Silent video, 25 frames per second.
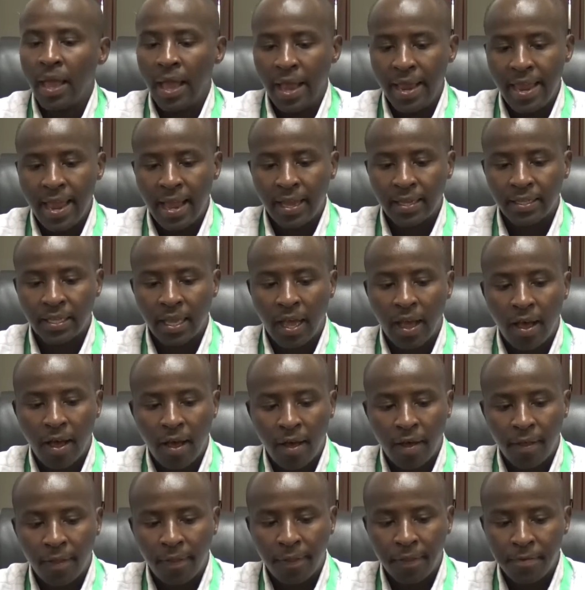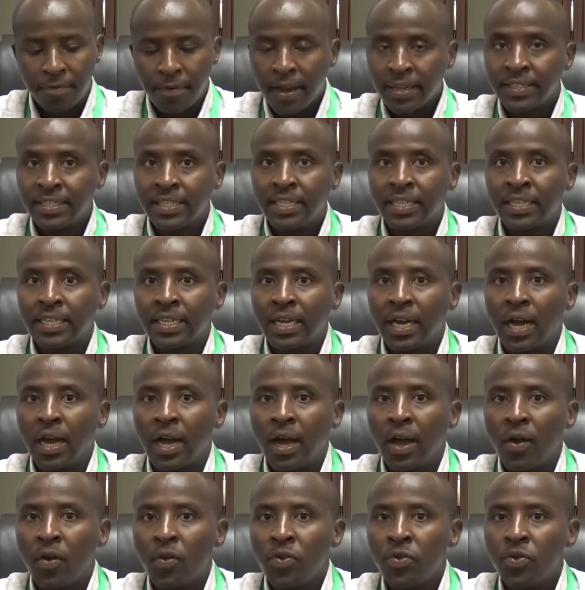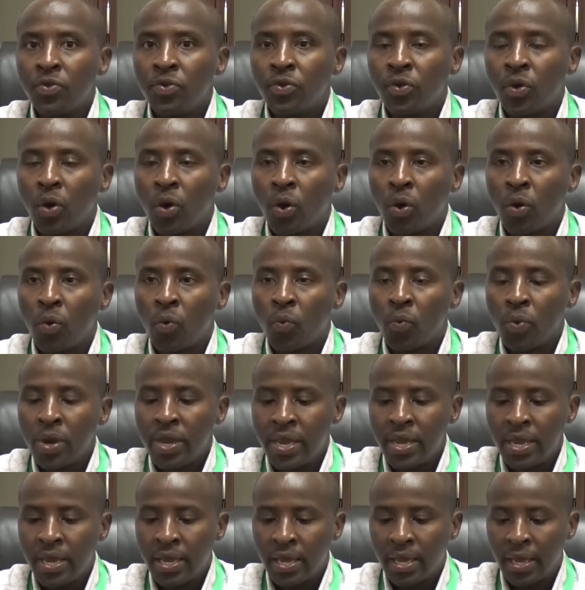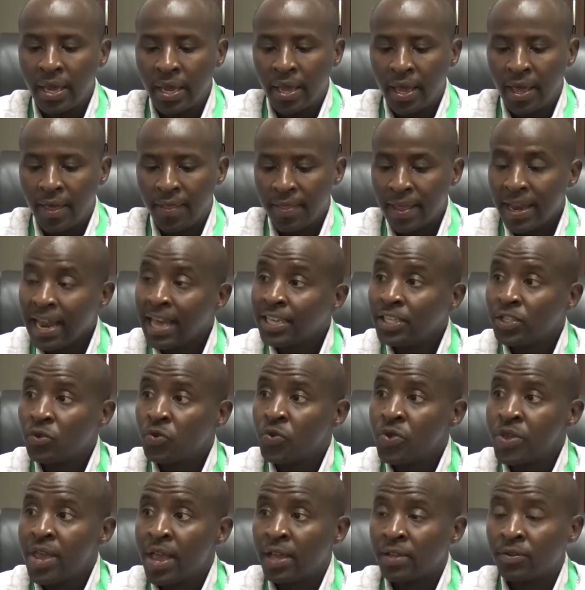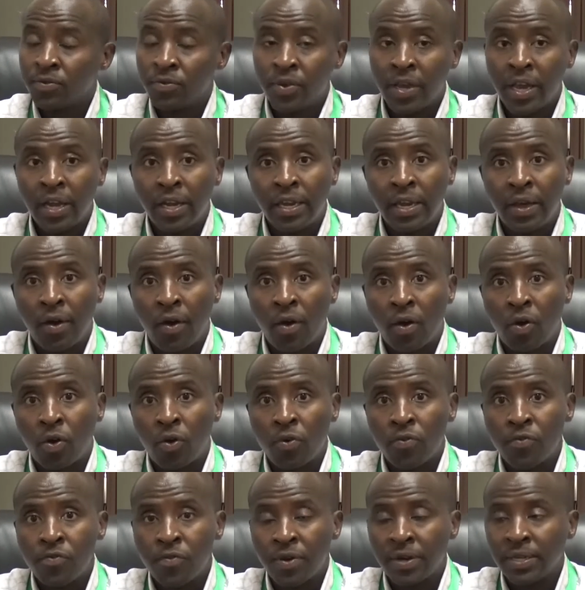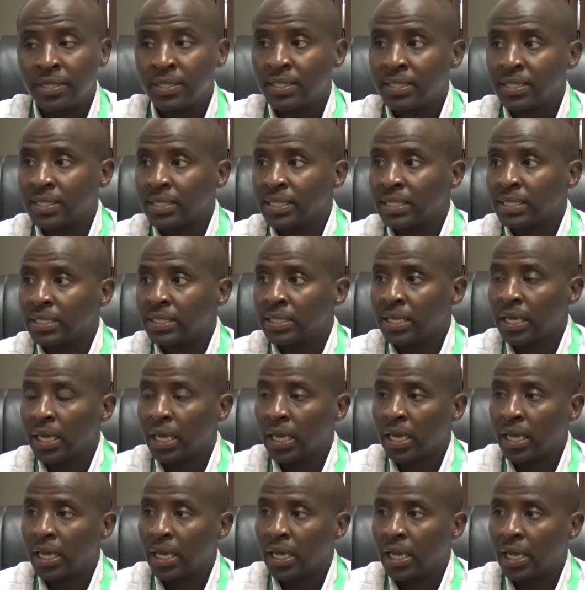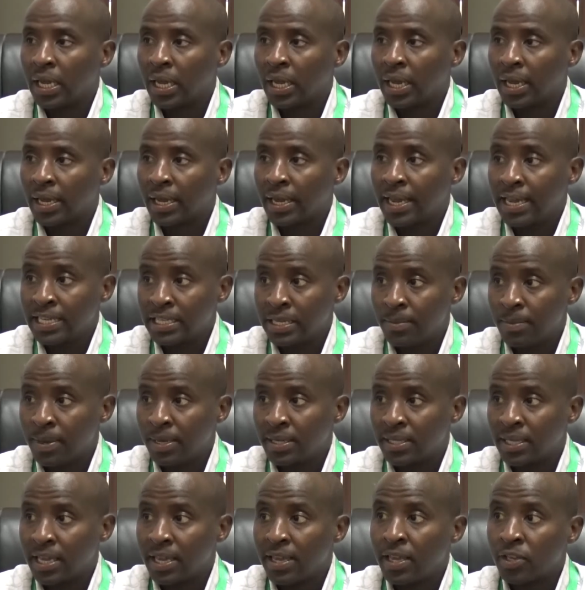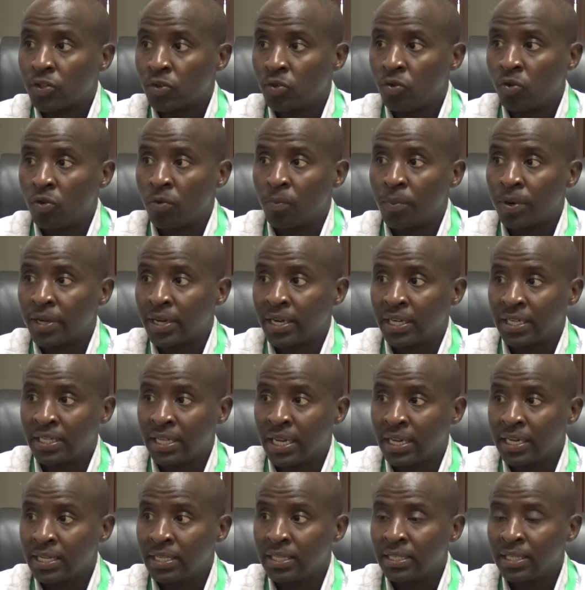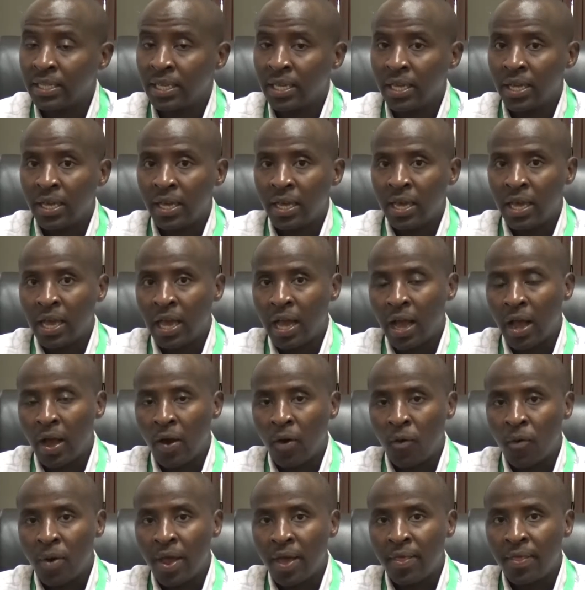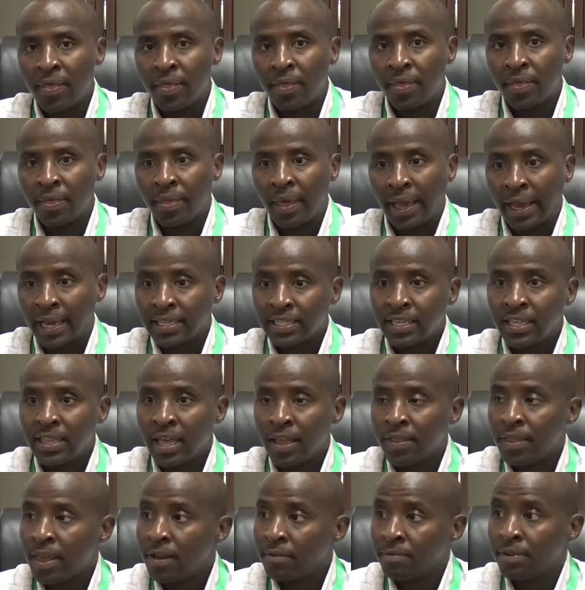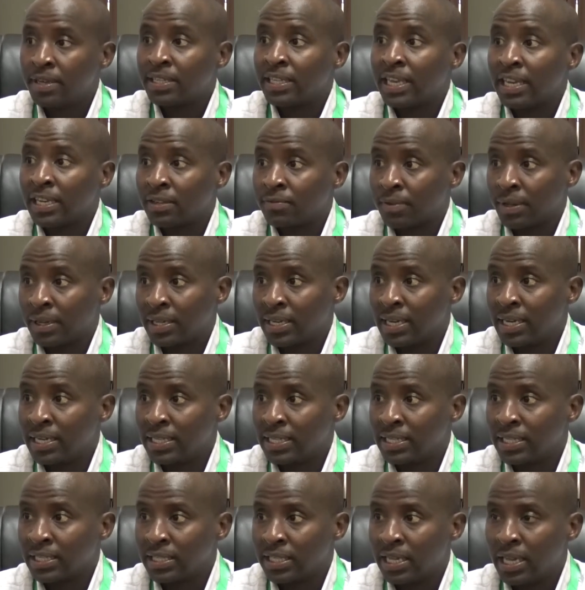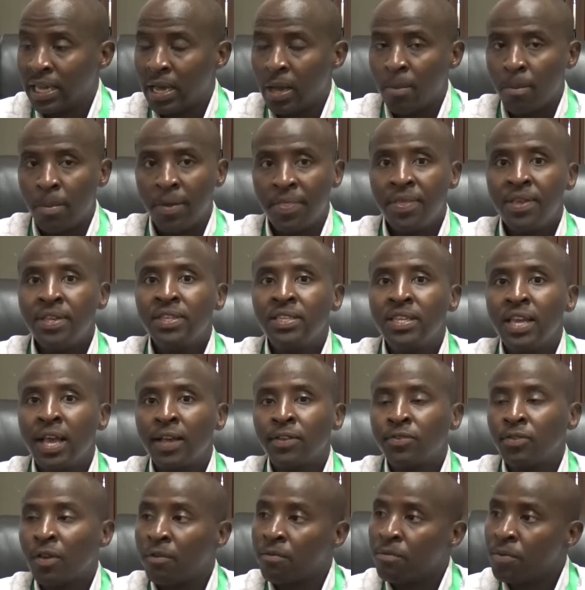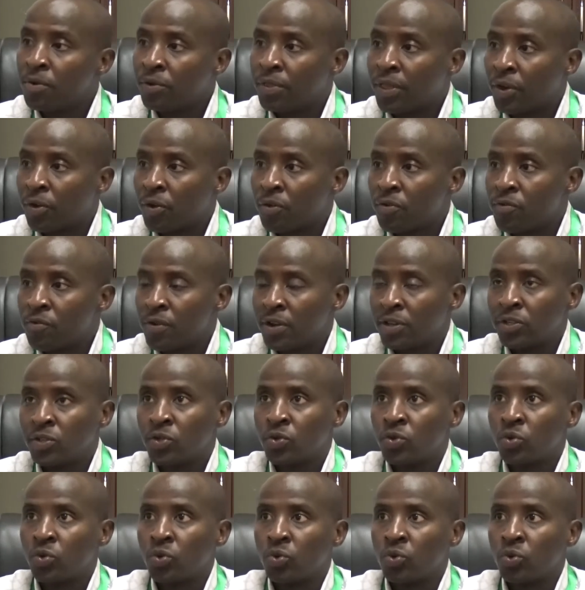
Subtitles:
Yes, the first thing, the last 2 years we held our conference in KSMS, Kenya School of Monetary Studies, where I can say that they have excellent facilities. But these years we have brought the conference